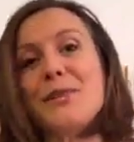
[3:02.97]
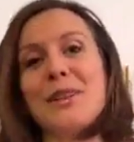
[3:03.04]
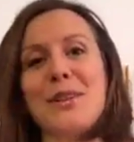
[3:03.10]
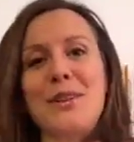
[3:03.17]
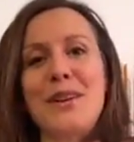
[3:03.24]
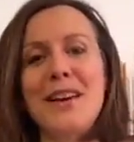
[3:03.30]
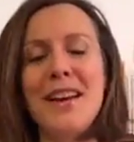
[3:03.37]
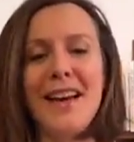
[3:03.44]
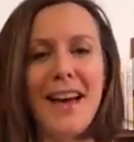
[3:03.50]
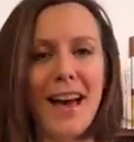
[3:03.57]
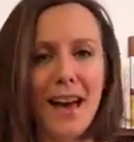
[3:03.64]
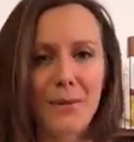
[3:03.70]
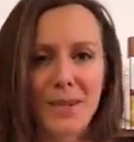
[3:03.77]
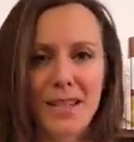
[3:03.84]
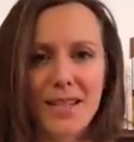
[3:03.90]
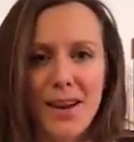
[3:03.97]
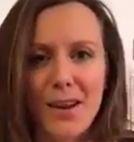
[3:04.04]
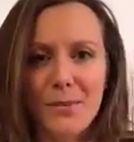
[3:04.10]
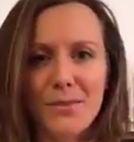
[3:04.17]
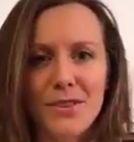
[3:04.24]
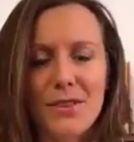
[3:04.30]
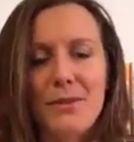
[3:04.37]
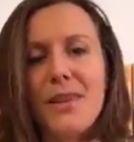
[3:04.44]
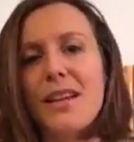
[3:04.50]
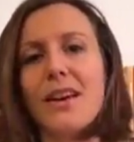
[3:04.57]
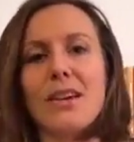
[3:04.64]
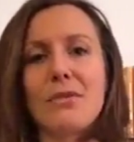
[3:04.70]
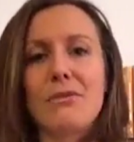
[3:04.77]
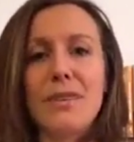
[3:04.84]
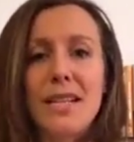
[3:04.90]
And how many times do we kind
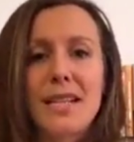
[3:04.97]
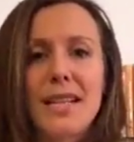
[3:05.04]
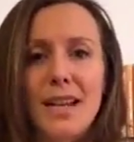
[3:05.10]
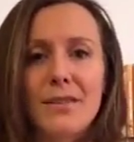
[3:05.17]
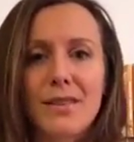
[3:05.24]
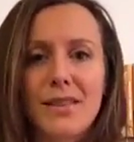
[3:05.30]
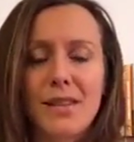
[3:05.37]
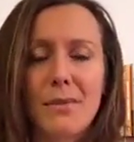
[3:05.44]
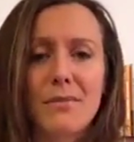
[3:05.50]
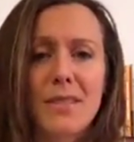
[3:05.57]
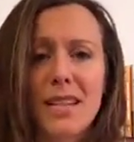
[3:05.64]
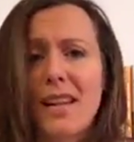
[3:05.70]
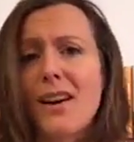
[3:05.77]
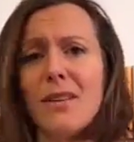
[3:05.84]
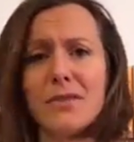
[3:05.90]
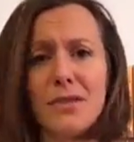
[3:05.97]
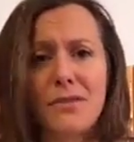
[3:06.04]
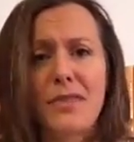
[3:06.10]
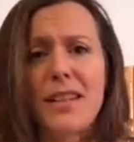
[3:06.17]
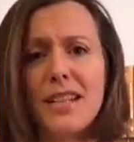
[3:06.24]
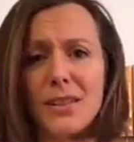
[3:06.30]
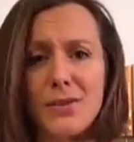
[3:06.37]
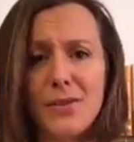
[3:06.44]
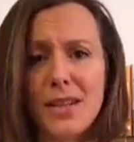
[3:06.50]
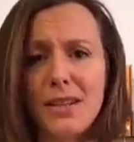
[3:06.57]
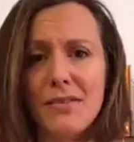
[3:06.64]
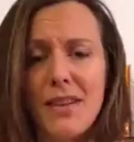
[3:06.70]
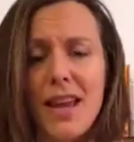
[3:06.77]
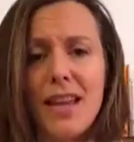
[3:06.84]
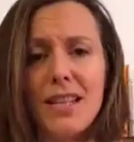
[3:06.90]
of reach out to somebody after feeling stressed
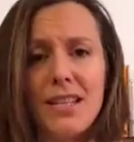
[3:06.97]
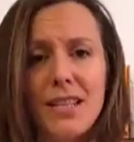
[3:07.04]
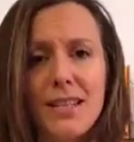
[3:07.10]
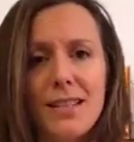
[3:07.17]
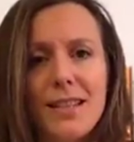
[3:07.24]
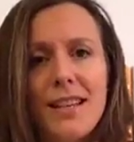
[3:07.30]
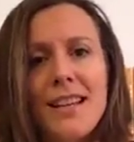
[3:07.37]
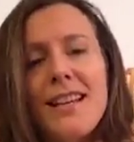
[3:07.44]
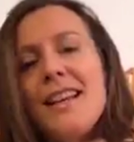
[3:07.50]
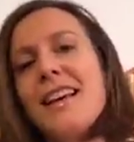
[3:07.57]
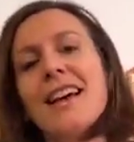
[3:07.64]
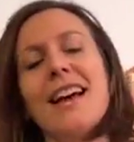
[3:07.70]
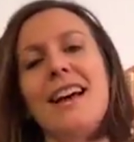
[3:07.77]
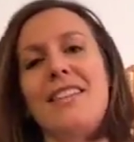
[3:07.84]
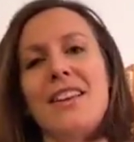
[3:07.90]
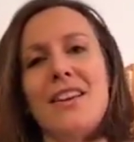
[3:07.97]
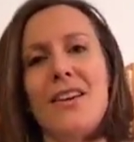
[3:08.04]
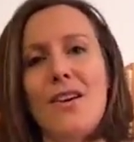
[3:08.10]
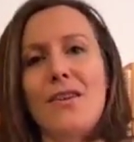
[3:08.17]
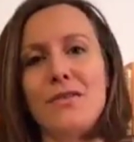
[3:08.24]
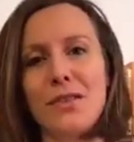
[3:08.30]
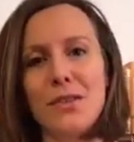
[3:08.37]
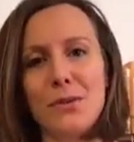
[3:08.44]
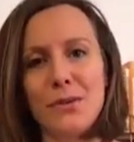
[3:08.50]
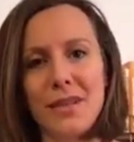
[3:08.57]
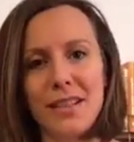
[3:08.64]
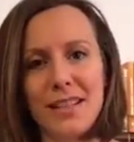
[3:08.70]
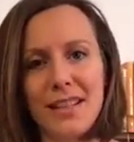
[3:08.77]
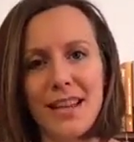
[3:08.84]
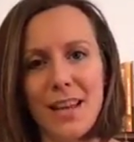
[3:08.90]
for ages, and then after talking
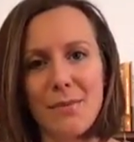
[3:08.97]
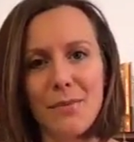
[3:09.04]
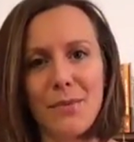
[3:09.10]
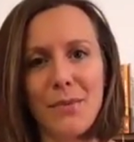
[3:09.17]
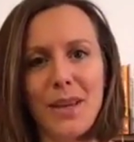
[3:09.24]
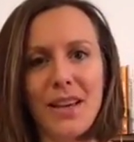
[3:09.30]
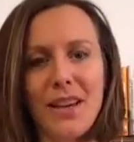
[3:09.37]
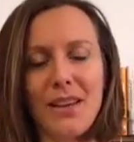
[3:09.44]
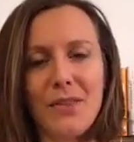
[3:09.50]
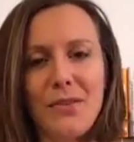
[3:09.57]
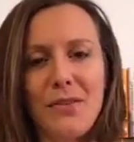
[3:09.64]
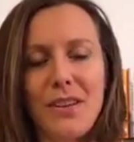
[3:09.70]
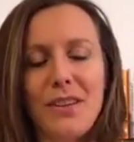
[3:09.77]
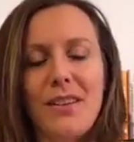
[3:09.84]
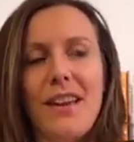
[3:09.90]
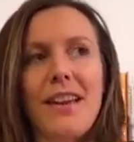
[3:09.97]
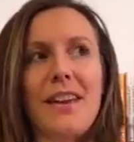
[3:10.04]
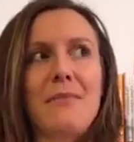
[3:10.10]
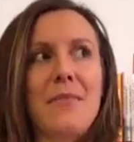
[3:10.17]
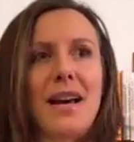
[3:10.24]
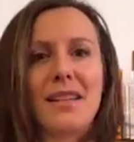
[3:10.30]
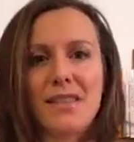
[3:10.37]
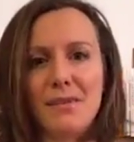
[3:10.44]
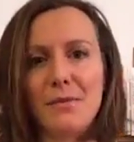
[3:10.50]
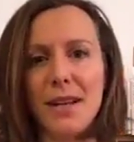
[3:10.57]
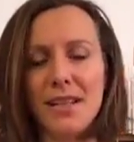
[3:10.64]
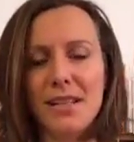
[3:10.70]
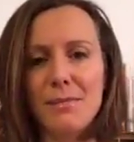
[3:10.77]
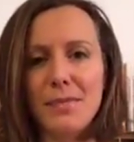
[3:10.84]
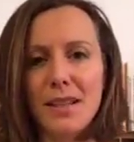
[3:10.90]
to them, we kind of feel like a massive
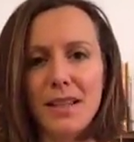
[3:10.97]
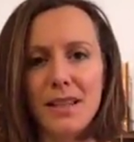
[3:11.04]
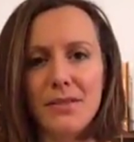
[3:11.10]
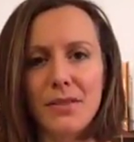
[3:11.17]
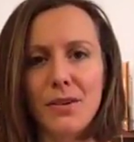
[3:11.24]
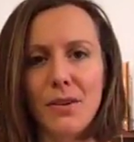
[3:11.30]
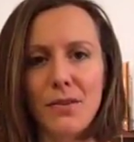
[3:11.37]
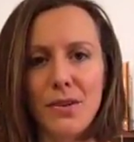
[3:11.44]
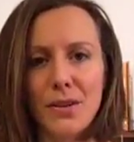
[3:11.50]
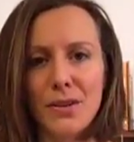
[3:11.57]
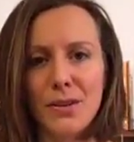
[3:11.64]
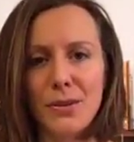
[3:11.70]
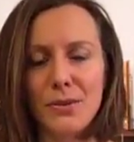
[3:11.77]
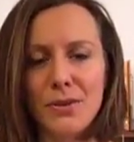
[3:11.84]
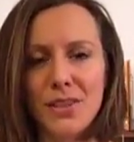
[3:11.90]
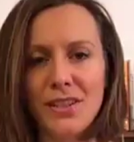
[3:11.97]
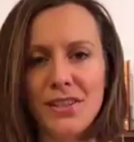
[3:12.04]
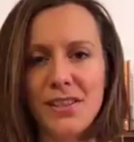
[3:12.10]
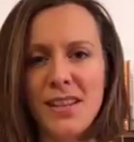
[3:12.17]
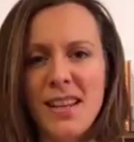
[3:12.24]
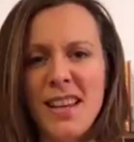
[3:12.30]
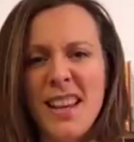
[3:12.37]
weight's been lifted off our shoulders.